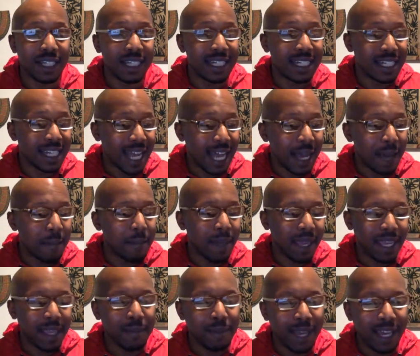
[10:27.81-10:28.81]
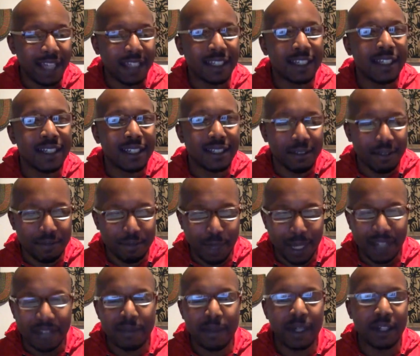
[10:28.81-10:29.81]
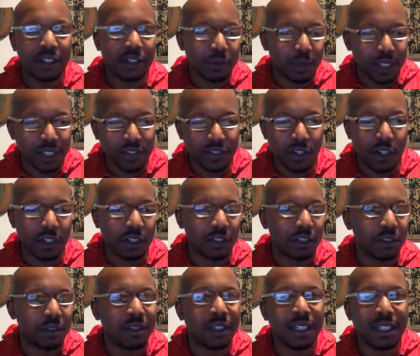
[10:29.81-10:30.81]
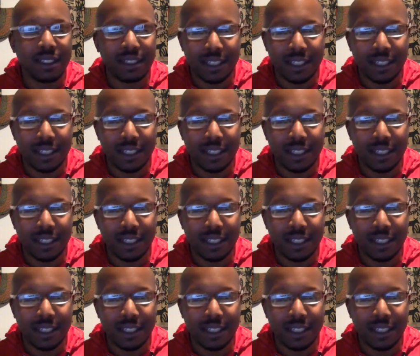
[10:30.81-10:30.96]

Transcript: and not pay back Bank of America, Wells Fargo,